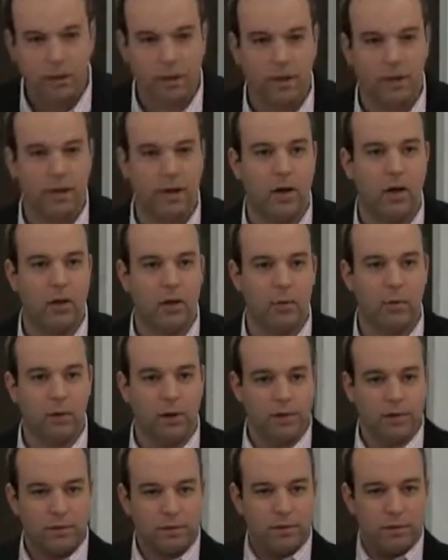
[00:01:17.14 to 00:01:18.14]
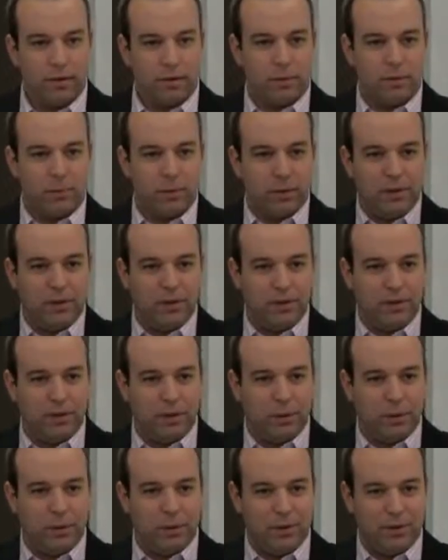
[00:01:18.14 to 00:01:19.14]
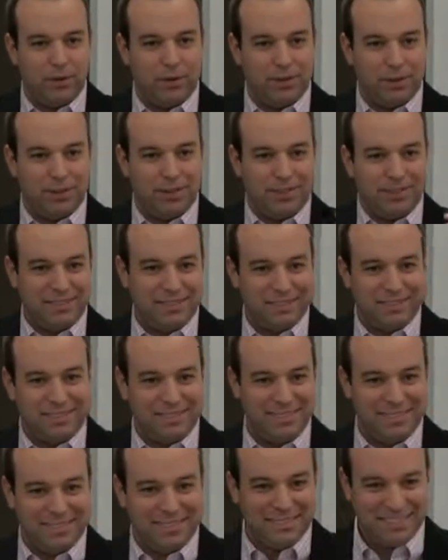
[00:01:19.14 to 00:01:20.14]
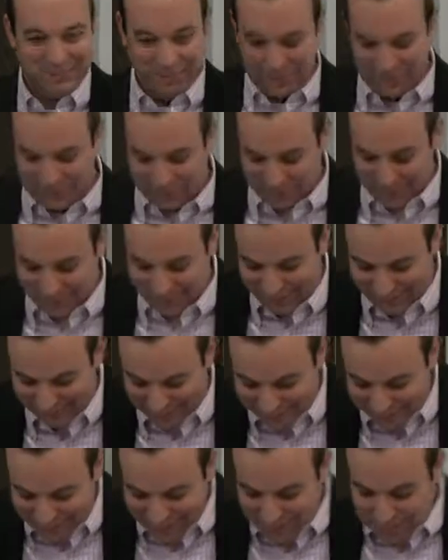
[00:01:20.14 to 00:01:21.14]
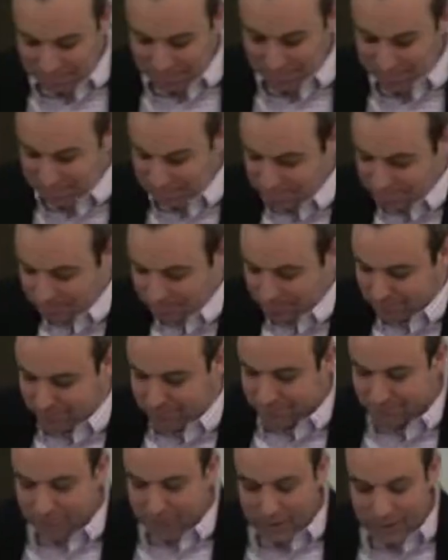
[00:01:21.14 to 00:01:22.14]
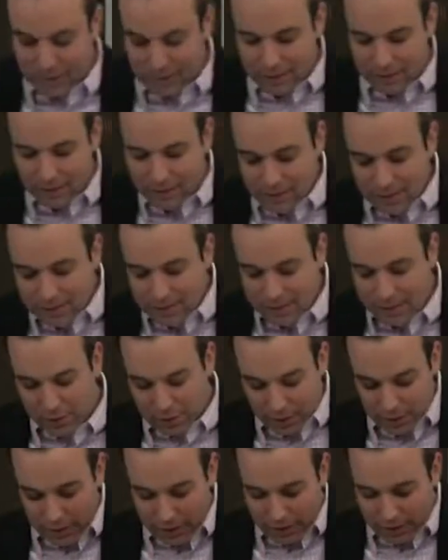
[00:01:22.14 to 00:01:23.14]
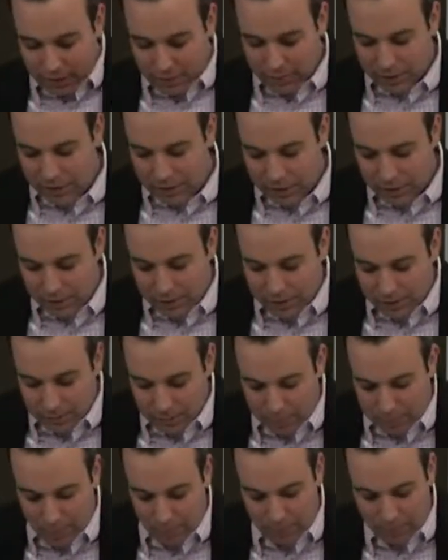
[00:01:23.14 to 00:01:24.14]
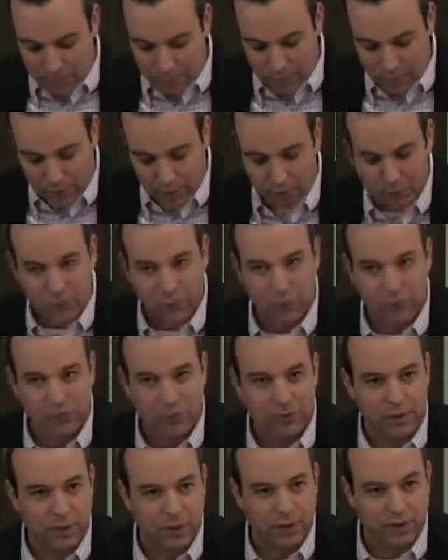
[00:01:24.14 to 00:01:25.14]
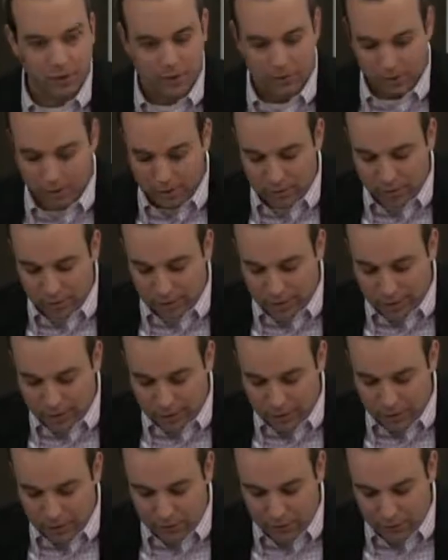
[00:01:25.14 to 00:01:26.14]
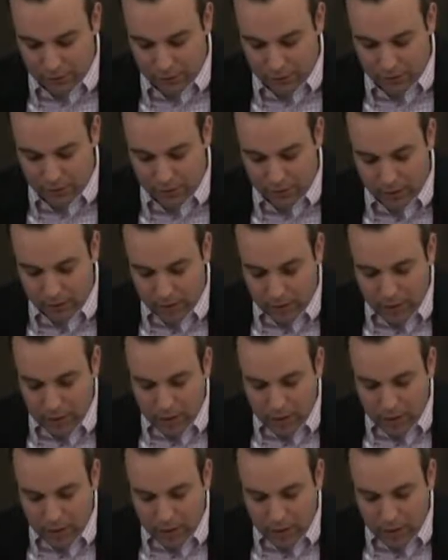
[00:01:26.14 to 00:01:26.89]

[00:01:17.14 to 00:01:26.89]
Uh, all at once? All those places all at once? Or no? Okay. So, um, he joined the Department of Pharmaceutical Sciences in two thousand eleven,